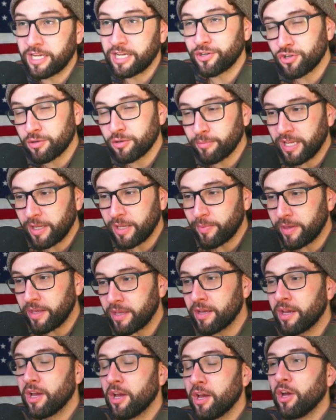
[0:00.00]
maybe
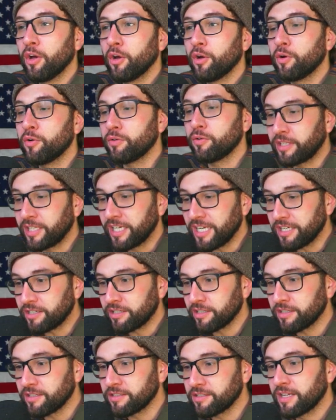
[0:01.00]
who
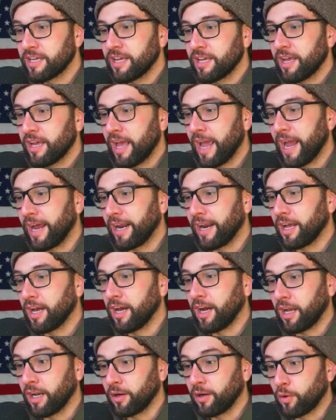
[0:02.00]
teaches at a
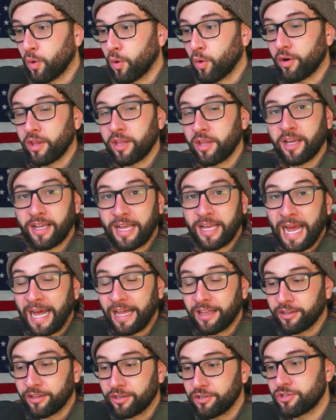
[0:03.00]
Concordia
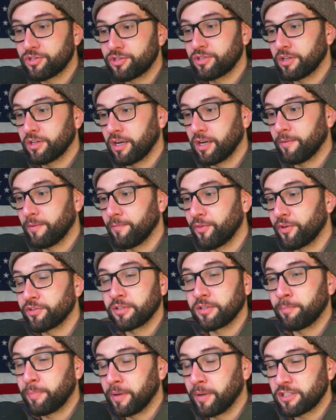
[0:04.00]
college. There's a
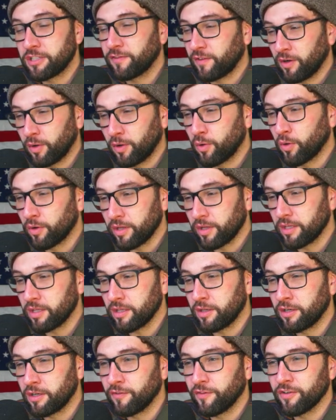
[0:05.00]
bunch of Concordia
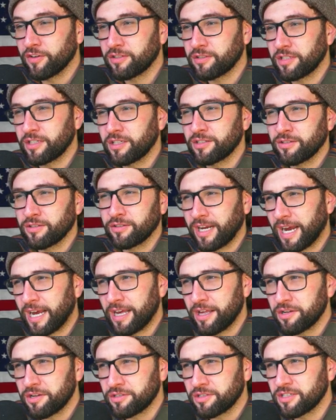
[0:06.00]
universities or
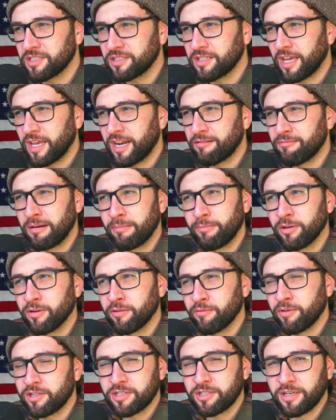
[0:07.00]
colleges. I don't remember
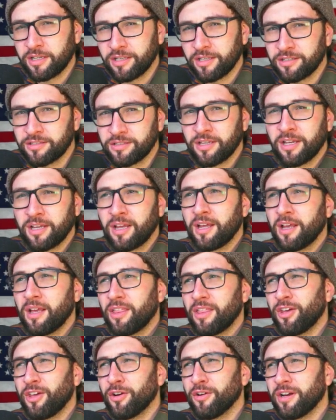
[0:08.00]
which it is.
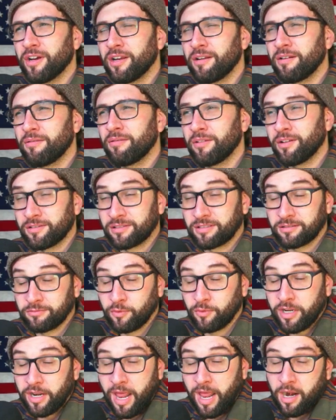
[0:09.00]
There's
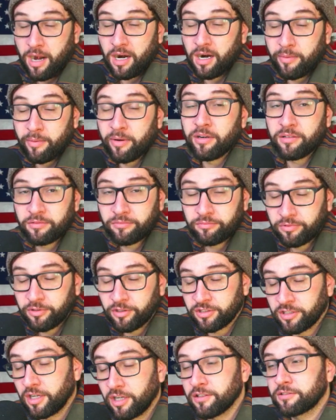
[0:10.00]
one in Ann Arbor. There's
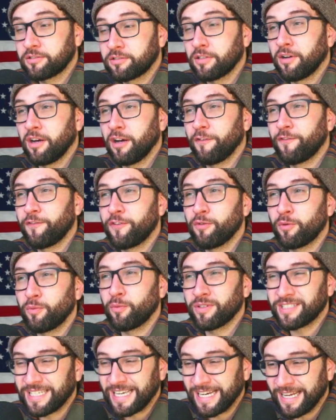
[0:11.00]
also a few in
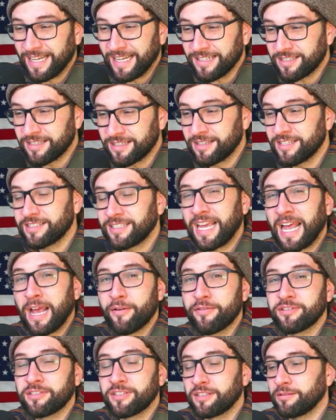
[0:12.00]
Wisconsin. This guy
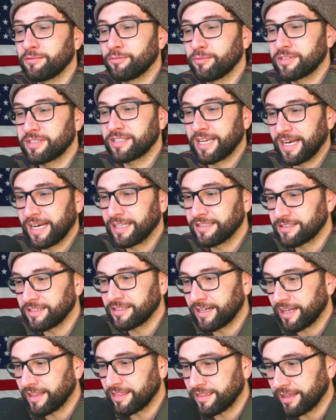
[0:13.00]
was in Wisconsin,
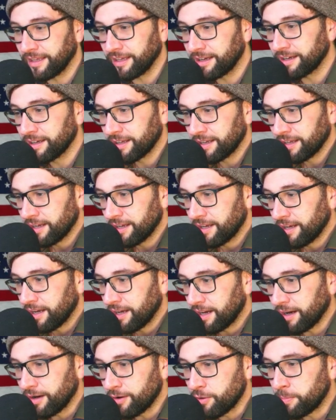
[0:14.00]
I think,
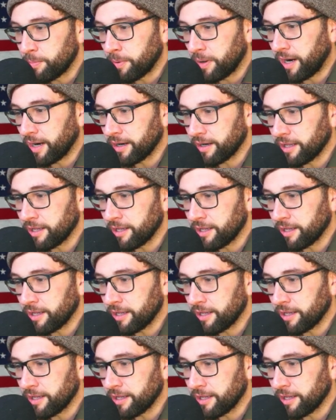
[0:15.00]
who bought it.